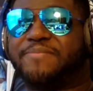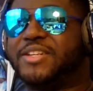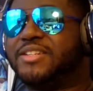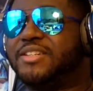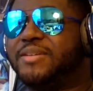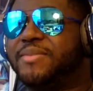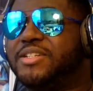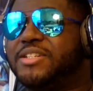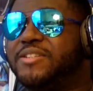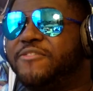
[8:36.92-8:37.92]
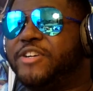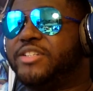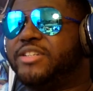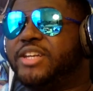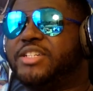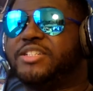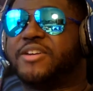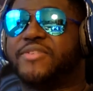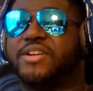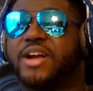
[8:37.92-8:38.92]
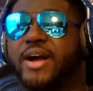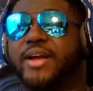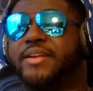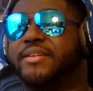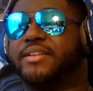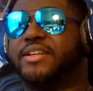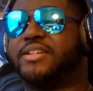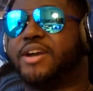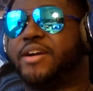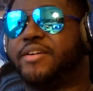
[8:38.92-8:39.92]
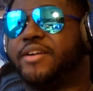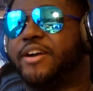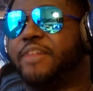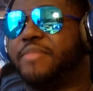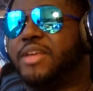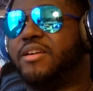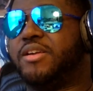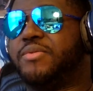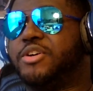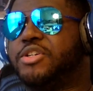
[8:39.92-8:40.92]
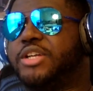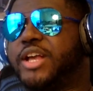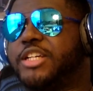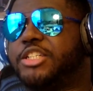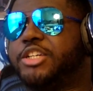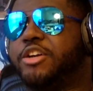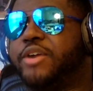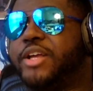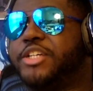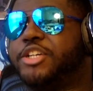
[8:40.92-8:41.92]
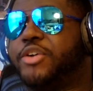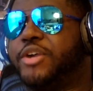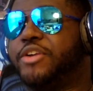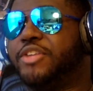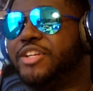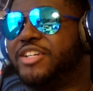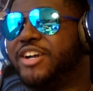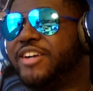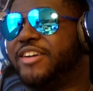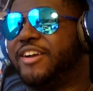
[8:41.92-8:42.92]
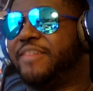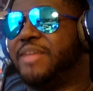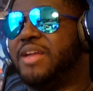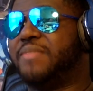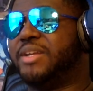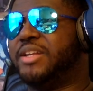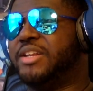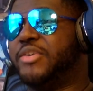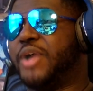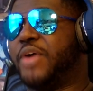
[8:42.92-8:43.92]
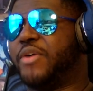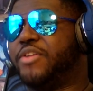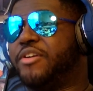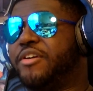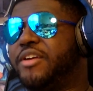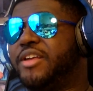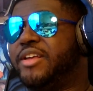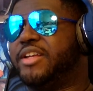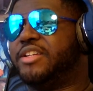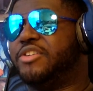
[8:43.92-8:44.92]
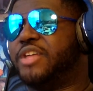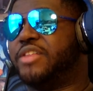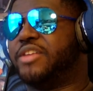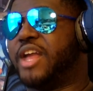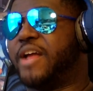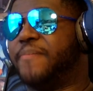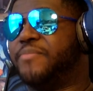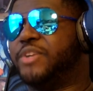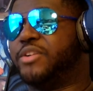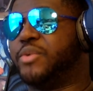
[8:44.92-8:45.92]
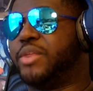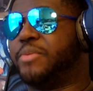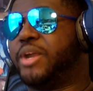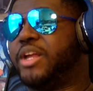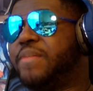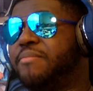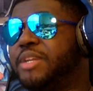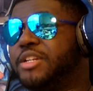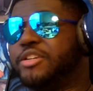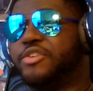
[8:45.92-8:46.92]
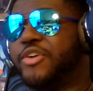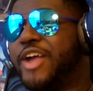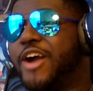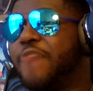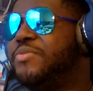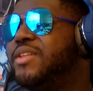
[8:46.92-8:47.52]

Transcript: This is something, she was the first lead she's ever gotten the entire time. Even though she asked Shigure knew the entire time. But he didn't know how either. He just knew that, yeah, there's a way to break it, he just don't know how.